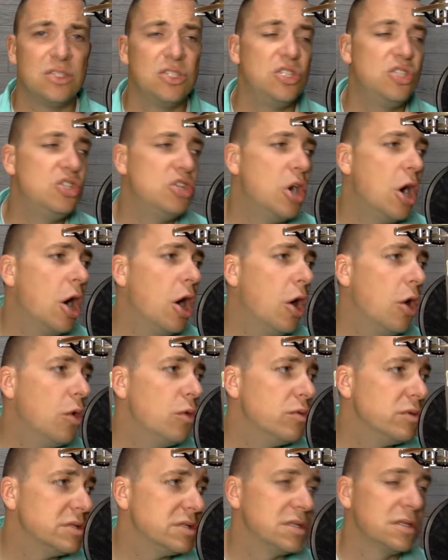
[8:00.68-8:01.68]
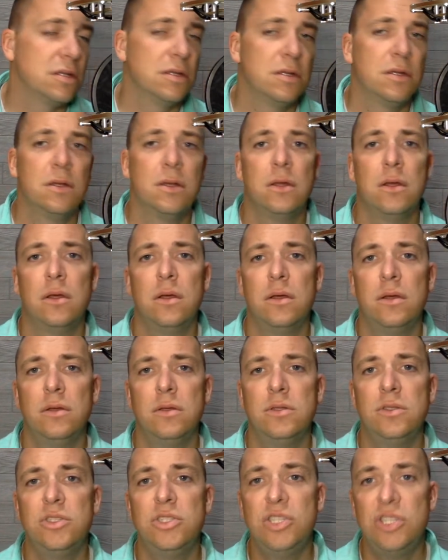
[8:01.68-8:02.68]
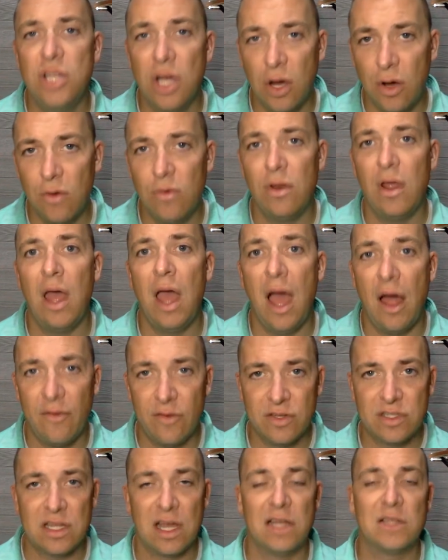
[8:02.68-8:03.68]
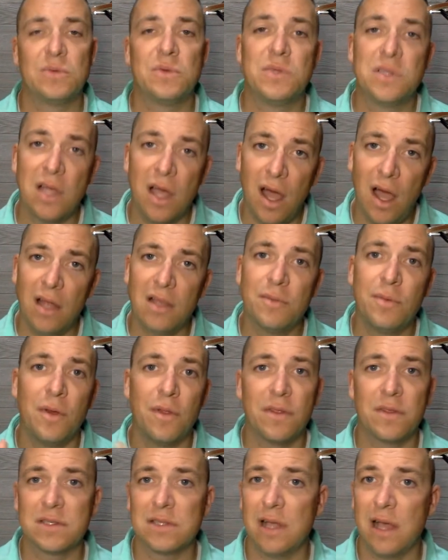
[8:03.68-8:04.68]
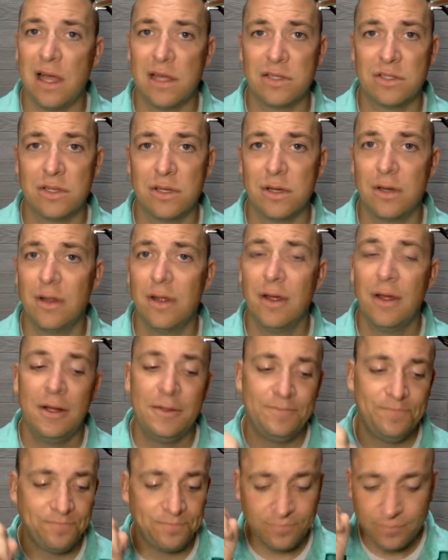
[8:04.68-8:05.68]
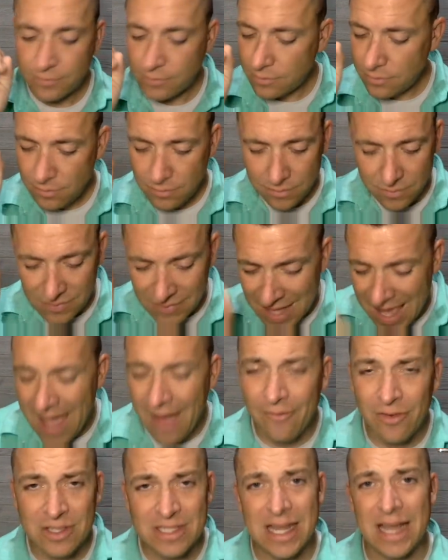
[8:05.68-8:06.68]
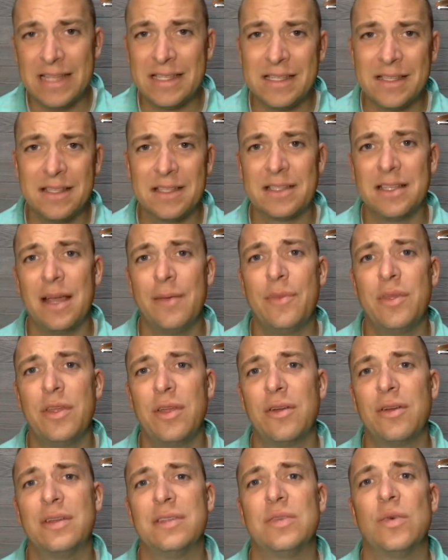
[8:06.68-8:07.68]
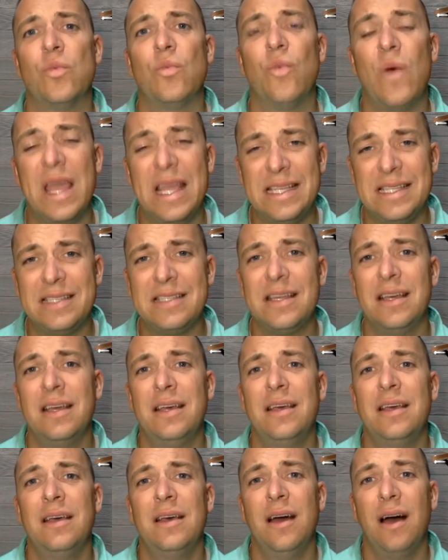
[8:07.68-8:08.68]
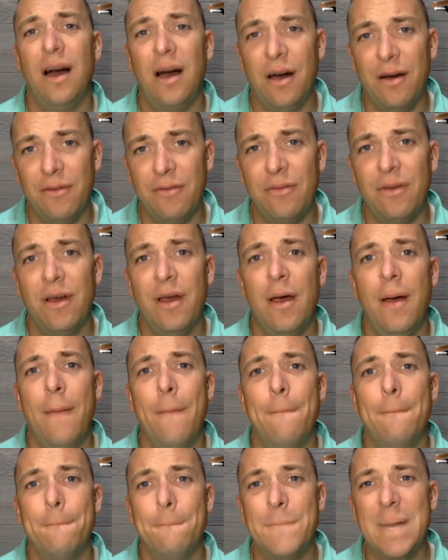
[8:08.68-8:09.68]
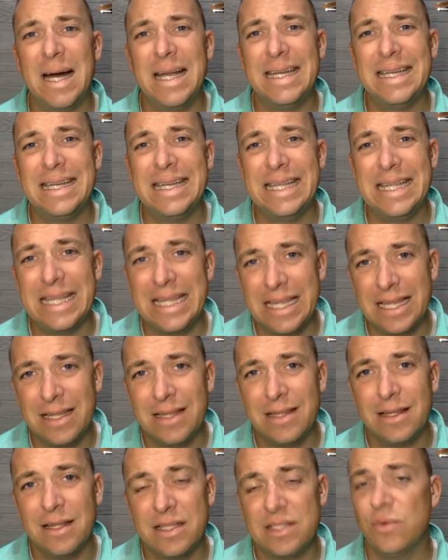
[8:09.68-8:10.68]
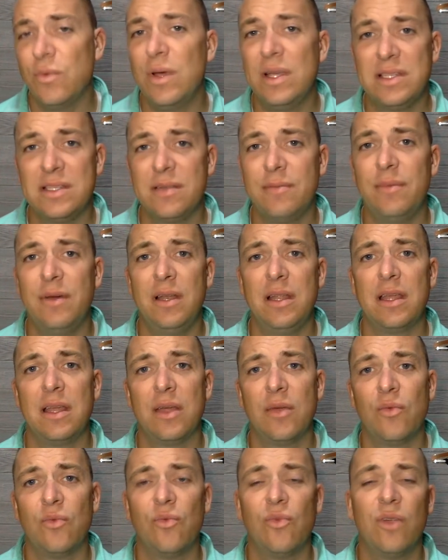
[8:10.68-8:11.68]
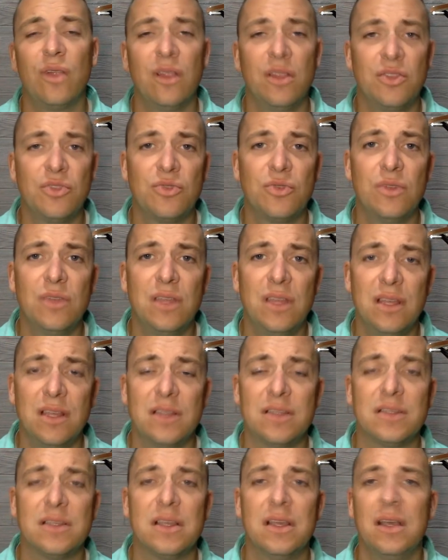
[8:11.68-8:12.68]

Don't. Don't advertise. We talked about this last year. Advertising this time of year is a waste of money. It's a waste of money. It really, truly is.